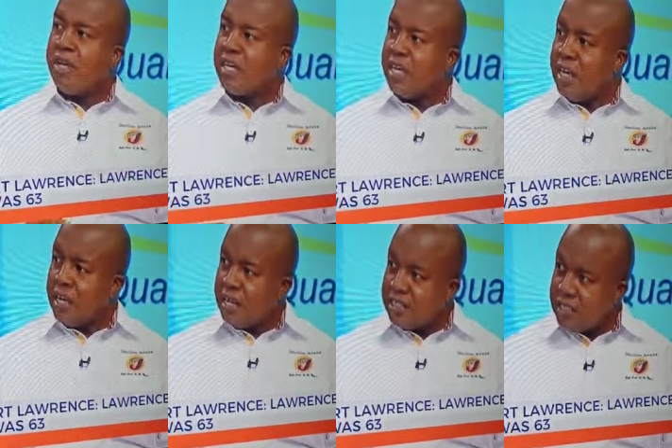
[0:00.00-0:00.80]
saying he
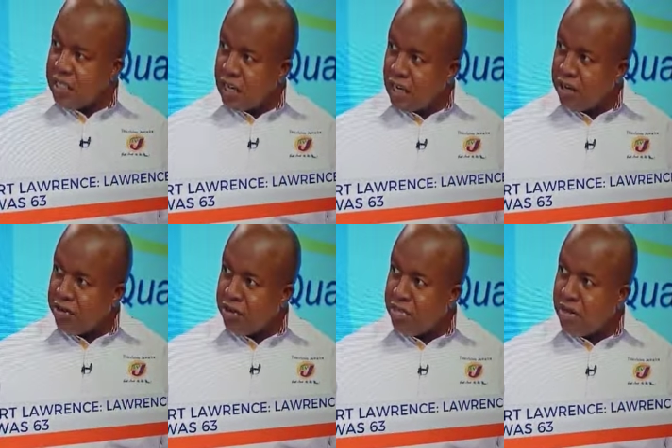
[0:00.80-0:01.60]
was deeply
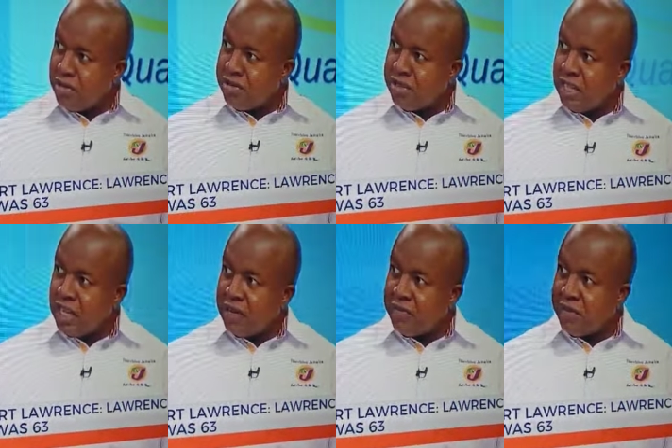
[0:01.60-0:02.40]
saddened by his
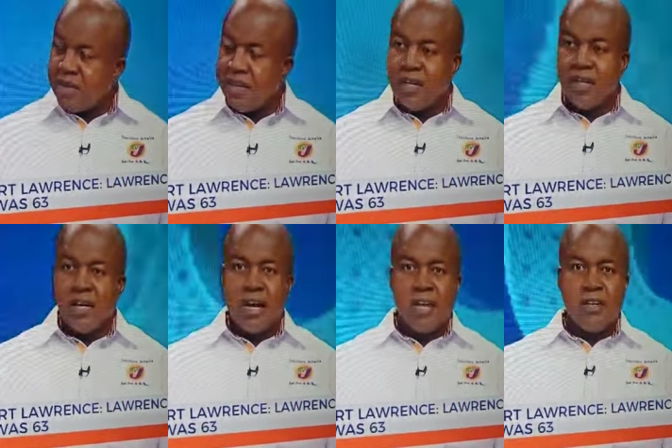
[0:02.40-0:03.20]
passing, adding
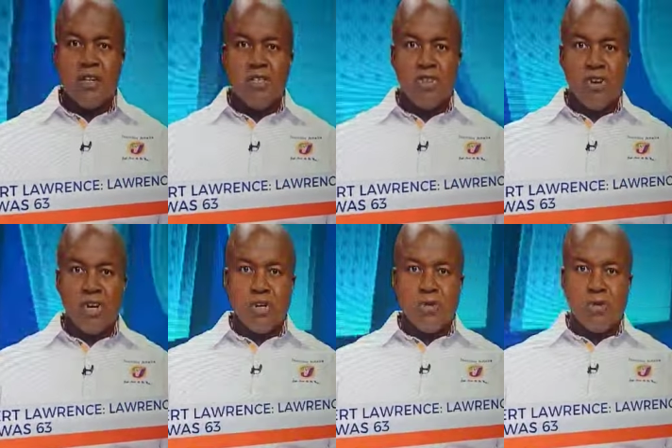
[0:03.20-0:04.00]
that his
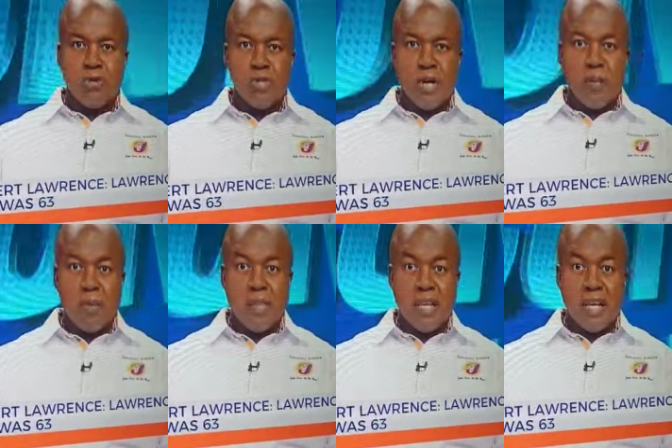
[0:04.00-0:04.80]
contributions to the
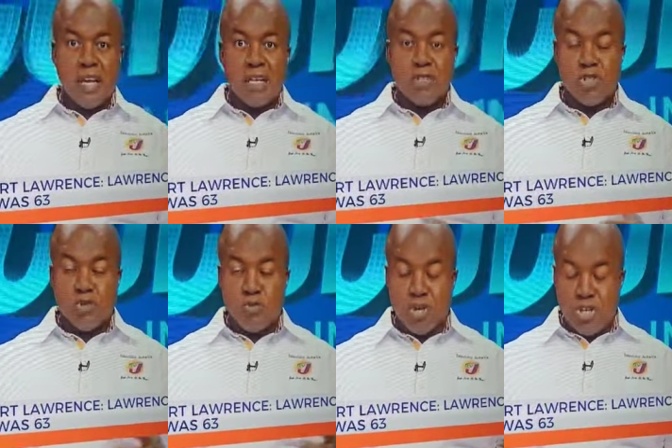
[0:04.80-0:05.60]
nation's landscape
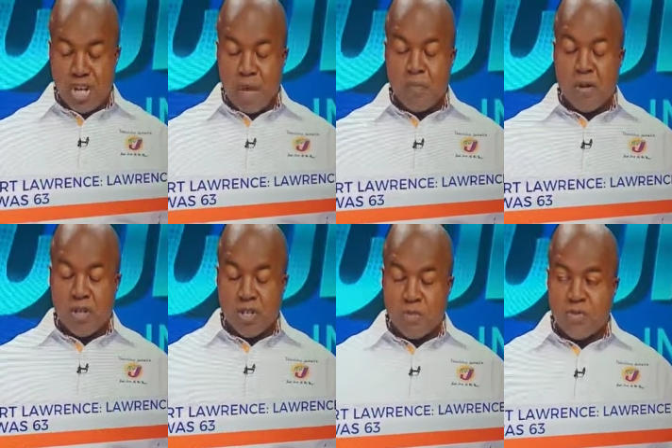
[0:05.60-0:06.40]
were
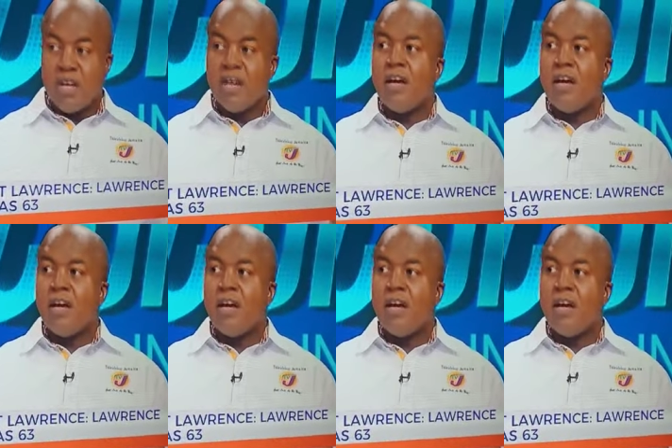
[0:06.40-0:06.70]
invaluable.